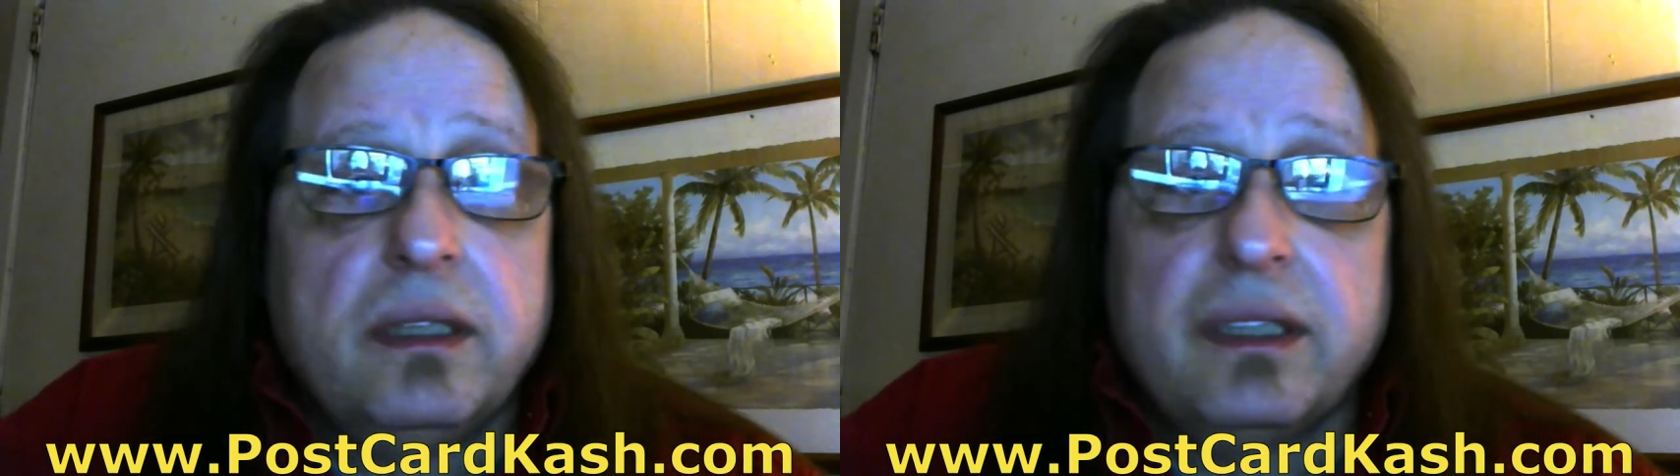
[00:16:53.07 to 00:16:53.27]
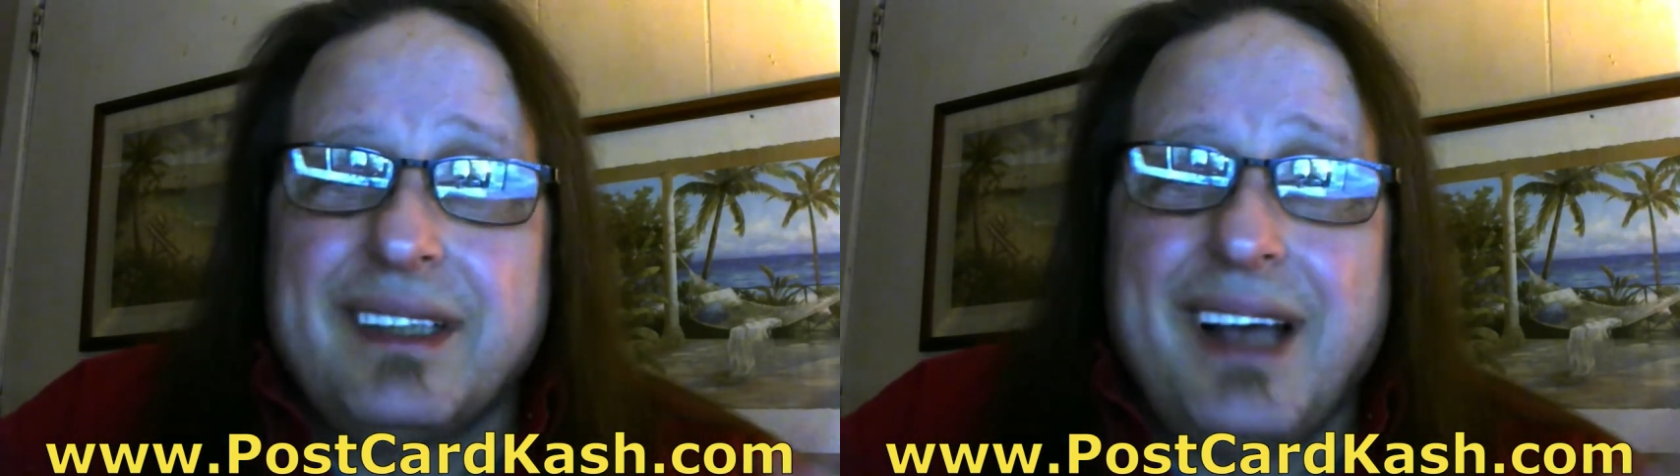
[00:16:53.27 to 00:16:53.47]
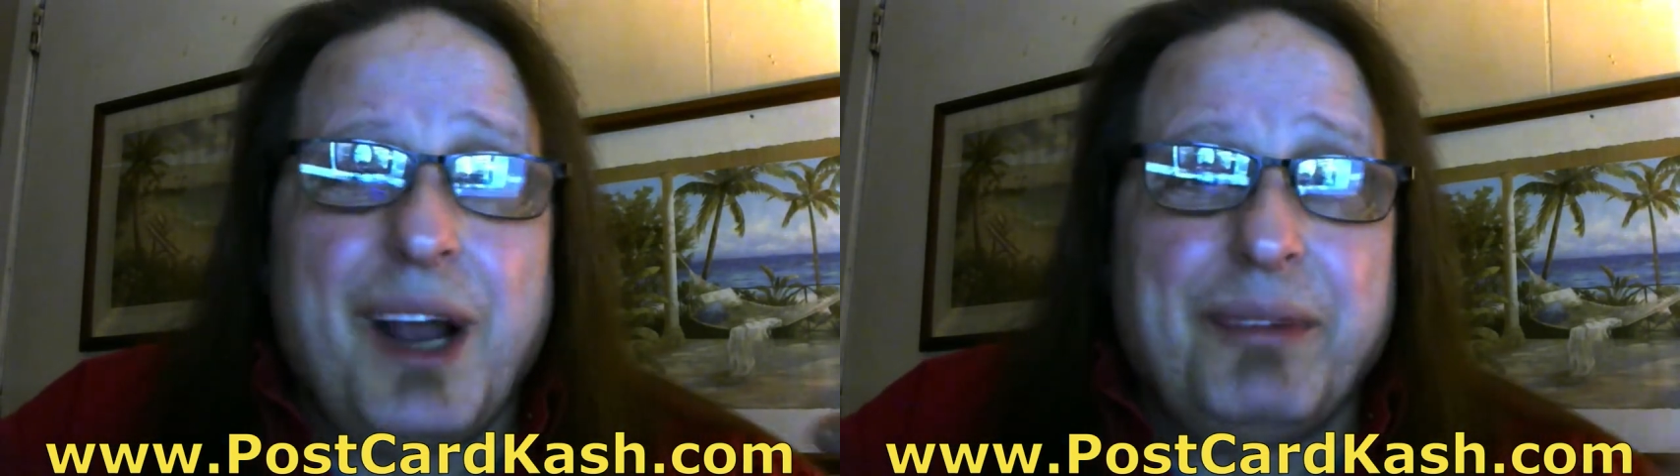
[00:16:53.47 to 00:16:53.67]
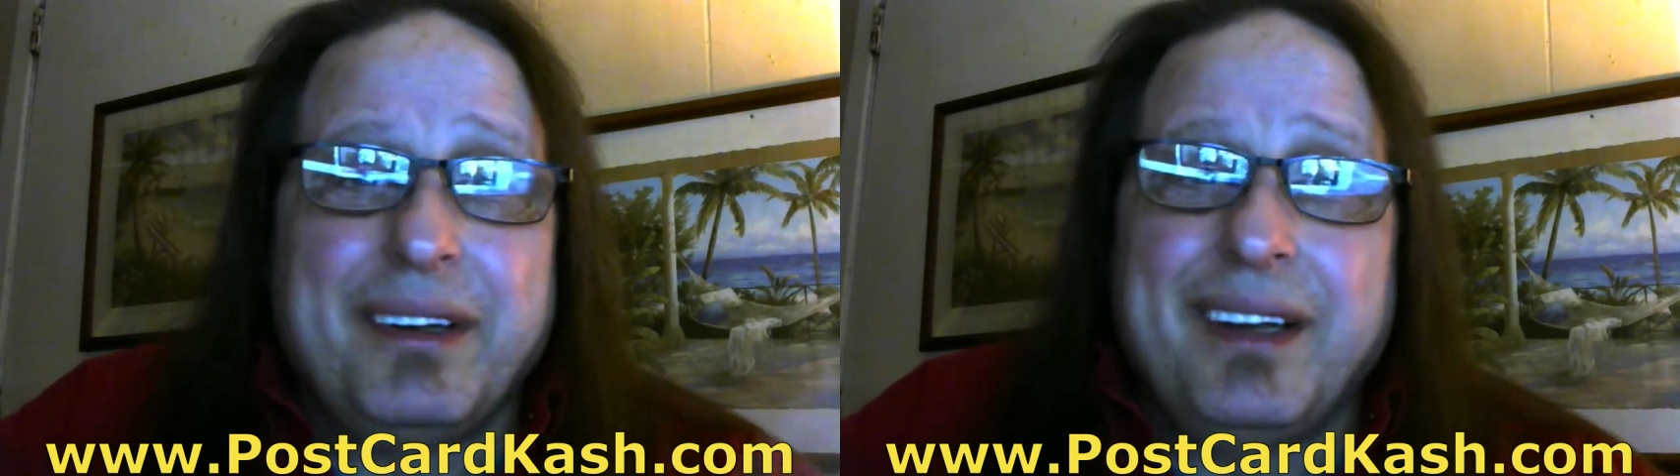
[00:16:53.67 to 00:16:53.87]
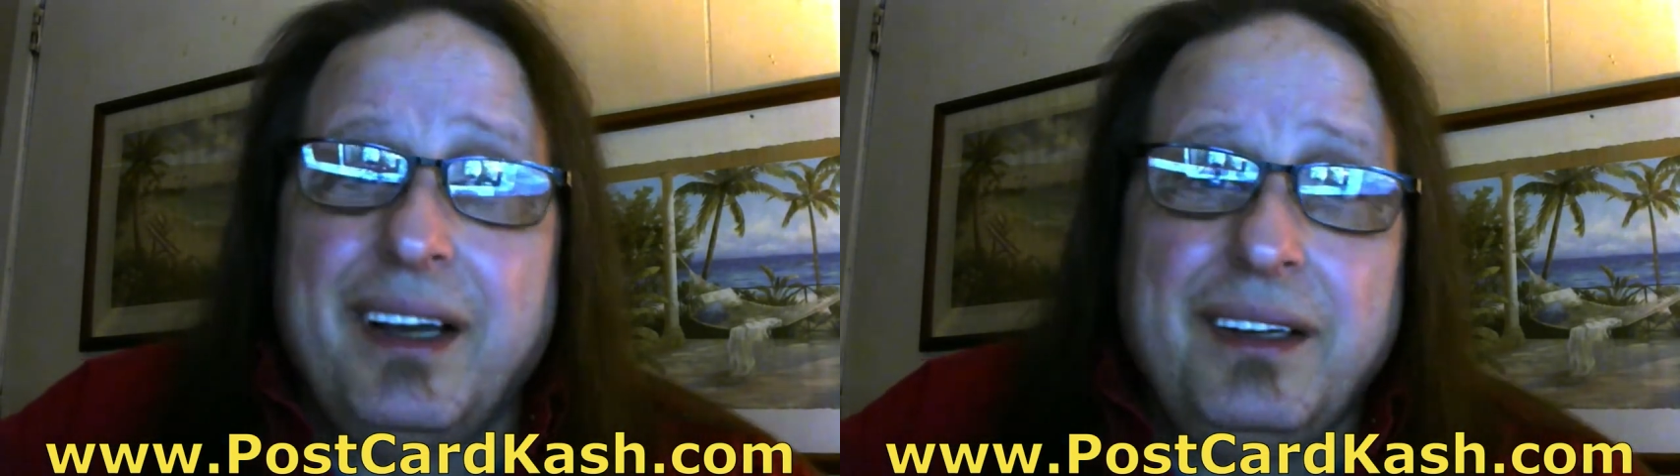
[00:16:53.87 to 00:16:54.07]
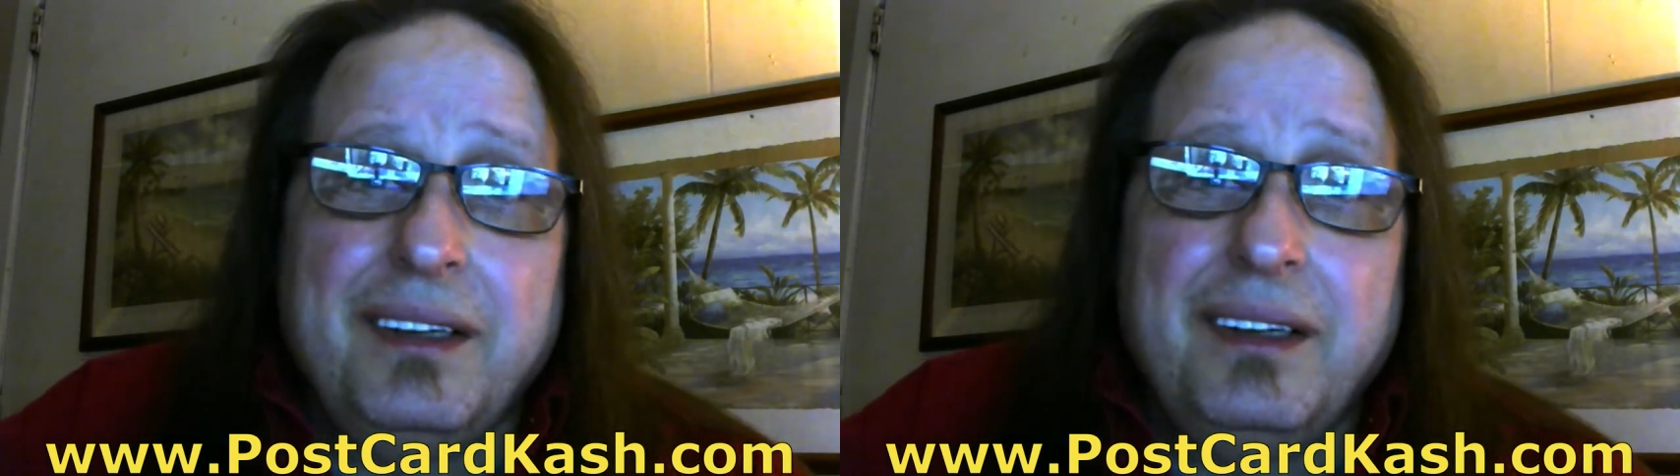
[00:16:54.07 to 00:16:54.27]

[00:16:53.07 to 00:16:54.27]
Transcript: Sign up today.